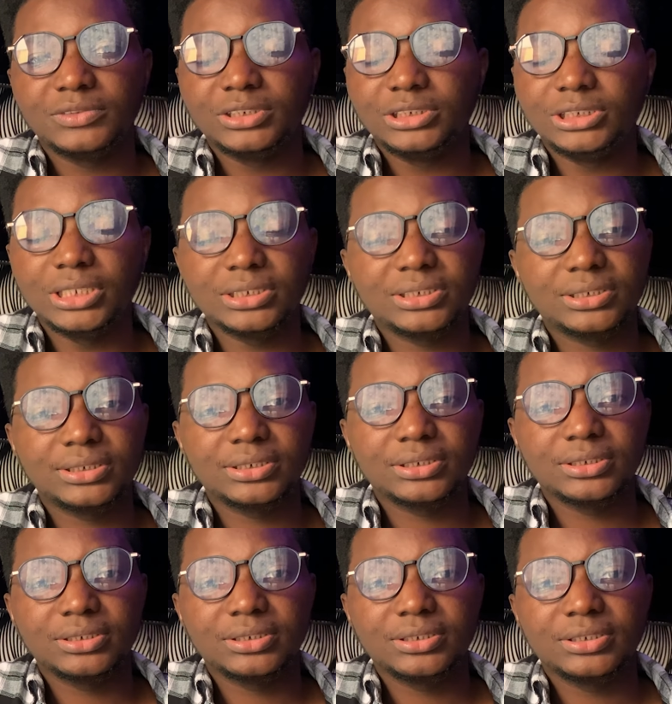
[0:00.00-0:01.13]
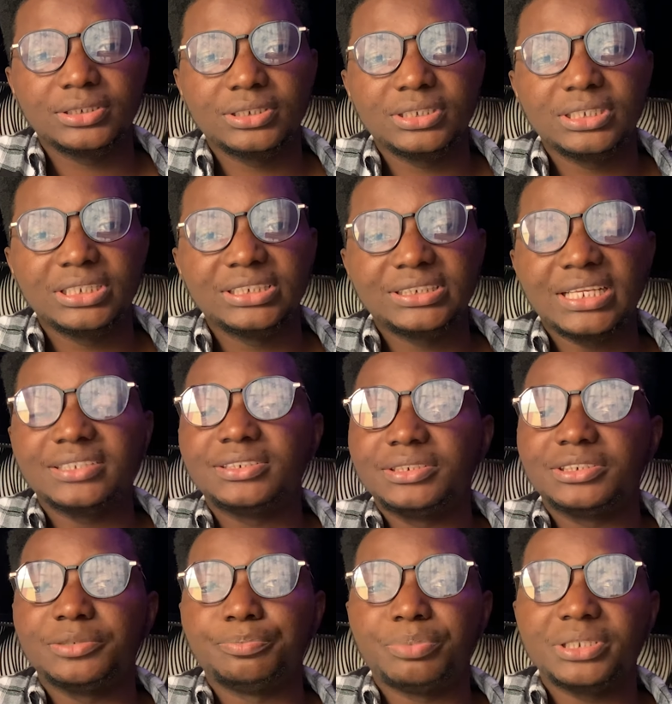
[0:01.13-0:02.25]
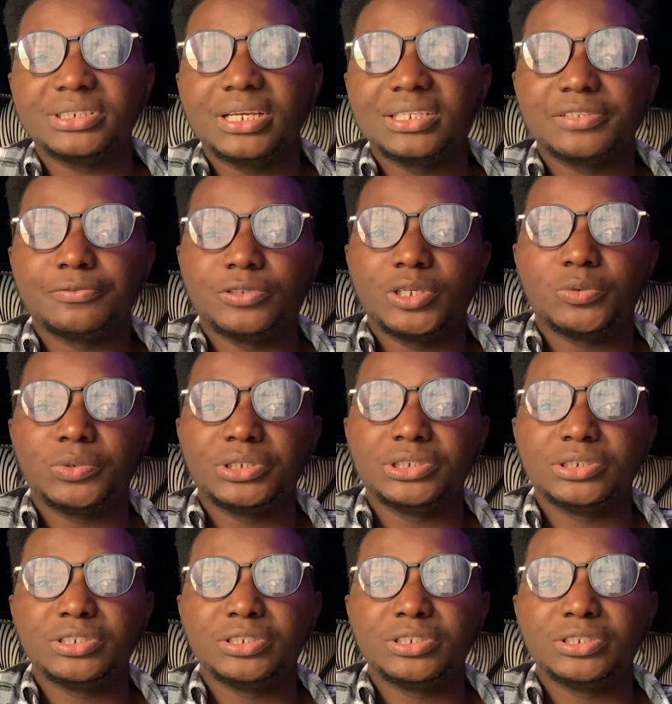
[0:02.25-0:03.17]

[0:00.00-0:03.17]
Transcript: Yes, that is the best answer for that question.